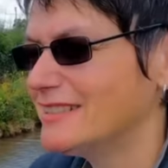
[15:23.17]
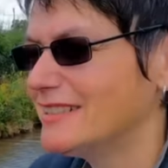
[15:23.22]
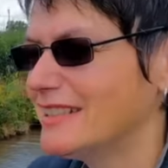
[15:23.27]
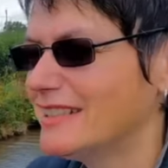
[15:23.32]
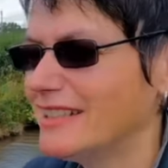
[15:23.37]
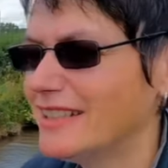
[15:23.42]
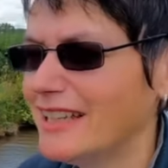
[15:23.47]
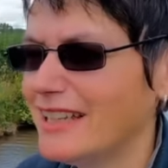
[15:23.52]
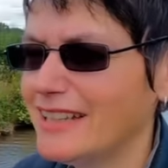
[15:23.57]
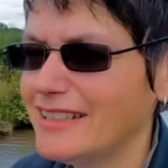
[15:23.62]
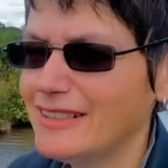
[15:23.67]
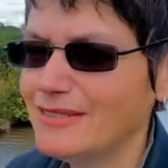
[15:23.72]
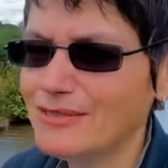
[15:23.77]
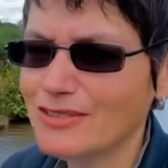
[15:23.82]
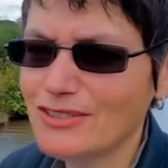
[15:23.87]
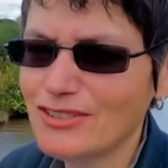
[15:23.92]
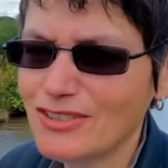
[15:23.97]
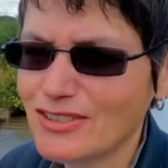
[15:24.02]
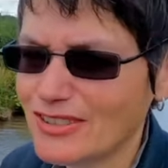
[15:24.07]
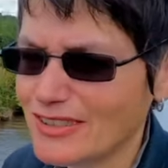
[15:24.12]
and it, and it
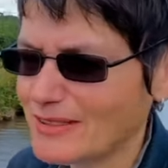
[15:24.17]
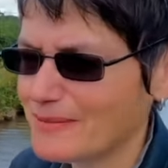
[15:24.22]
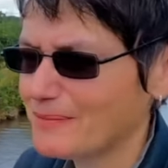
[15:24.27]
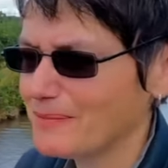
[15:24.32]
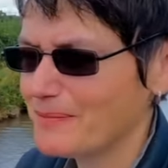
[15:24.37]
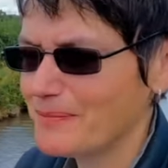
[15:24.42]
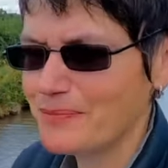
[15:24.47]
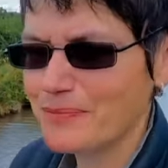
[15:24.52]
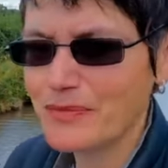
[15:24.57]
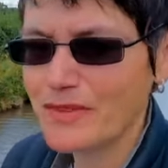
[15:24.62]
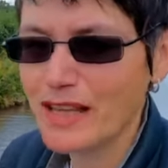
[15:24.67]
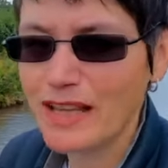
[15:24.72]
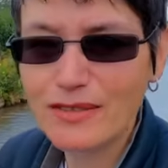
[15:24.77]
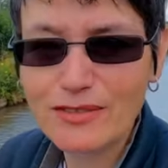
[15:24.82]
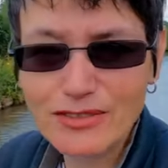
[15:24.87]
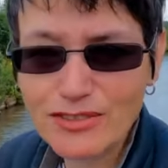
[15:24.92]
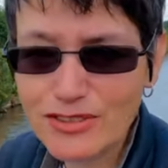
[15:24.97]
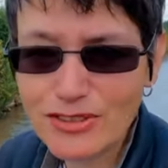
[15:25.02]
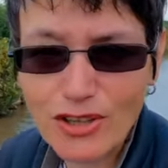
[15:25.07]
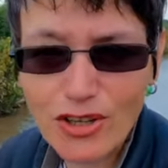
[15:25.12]
was just it
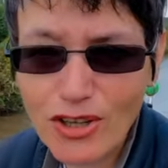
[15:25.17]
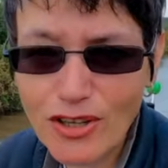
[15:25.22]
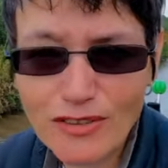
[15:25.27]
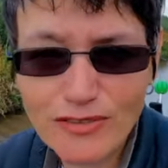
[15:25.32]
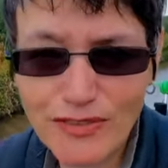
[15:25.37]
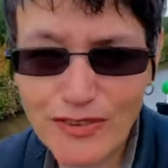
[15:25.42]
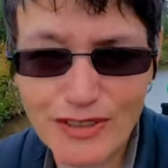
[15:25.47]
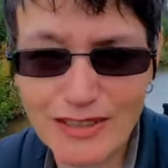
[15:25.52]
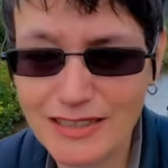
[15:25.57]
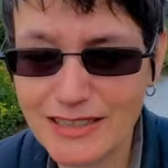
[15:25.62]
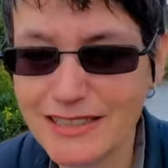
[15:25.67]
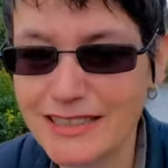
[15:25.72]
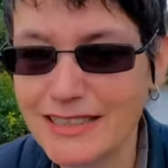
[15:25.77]
was just awful.